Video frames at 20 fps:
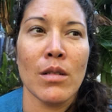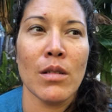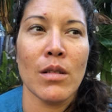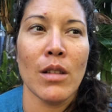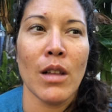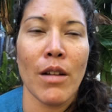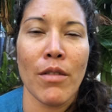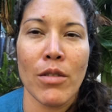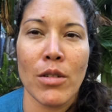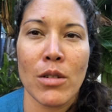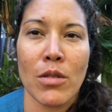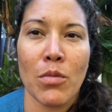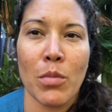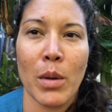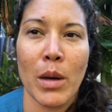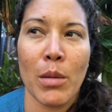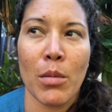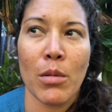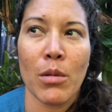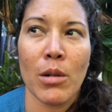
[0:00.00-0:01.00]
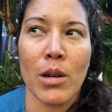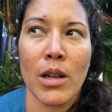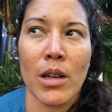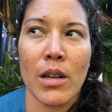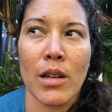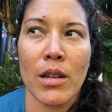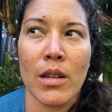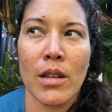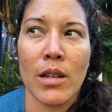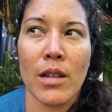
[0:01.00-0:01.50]
lovers of paperwork
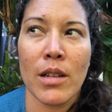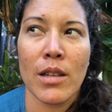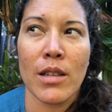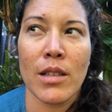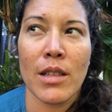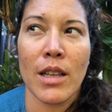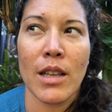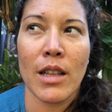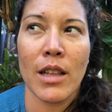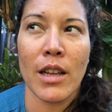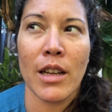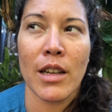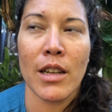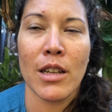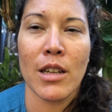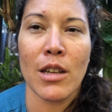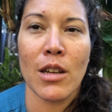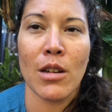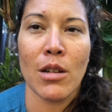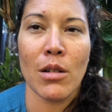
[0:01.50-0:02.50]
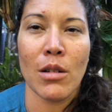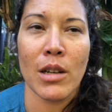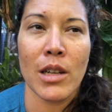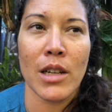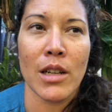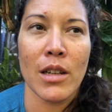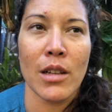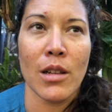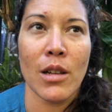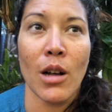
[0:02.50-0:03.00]
because they like to do
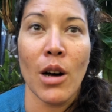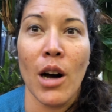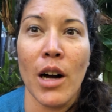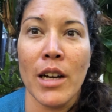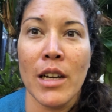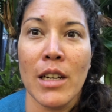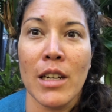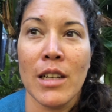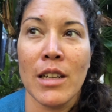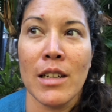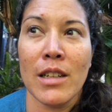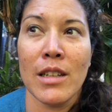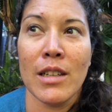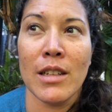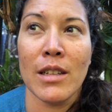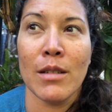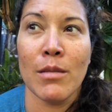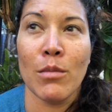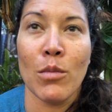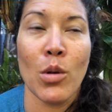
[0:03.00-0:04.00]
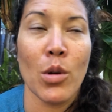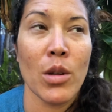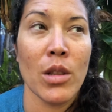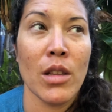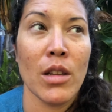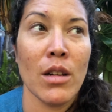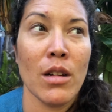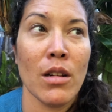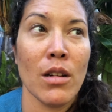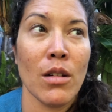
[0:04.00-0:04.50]
it a lot more
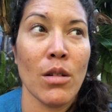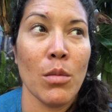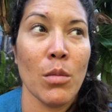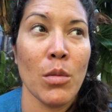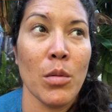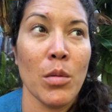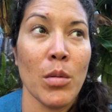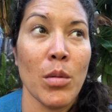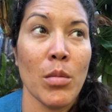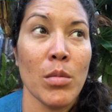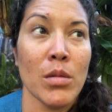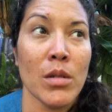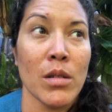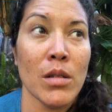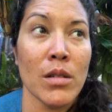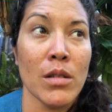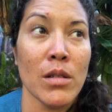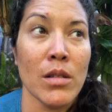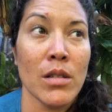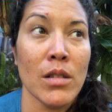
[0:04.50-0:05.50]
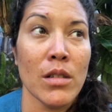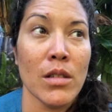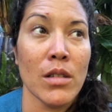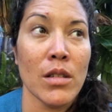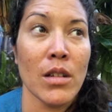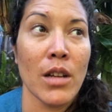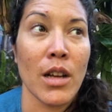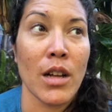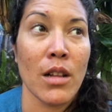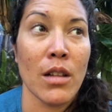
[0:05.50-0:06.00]
than normal people
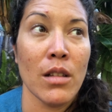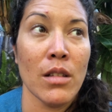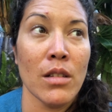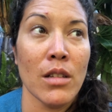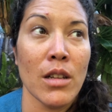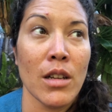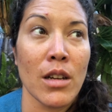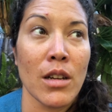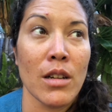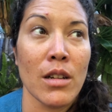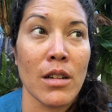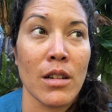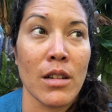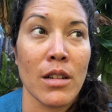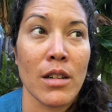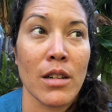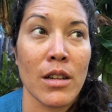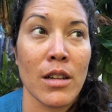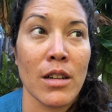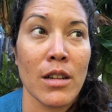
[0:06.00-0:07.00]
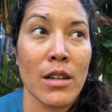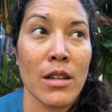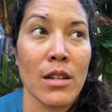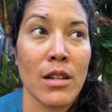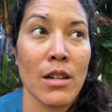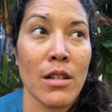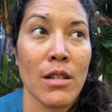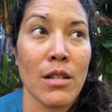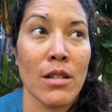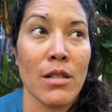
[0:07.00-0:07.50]
like a like an
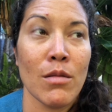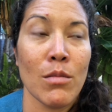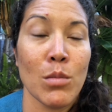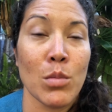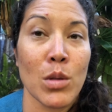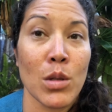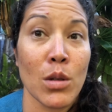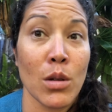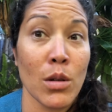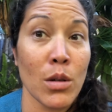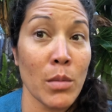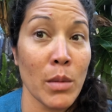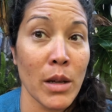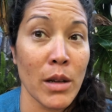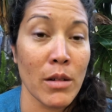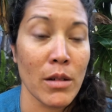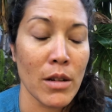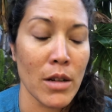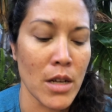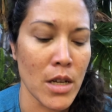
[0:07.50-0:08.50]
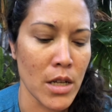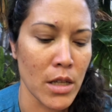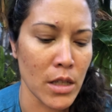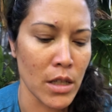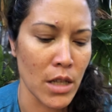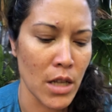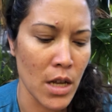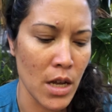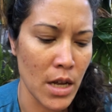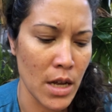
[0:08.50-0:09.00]
absurd amount
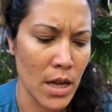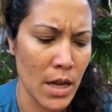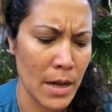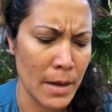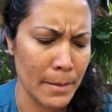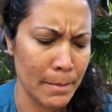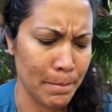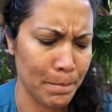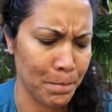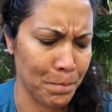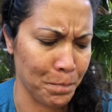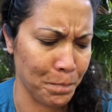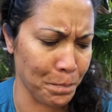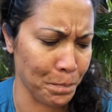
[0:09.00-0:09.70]
um,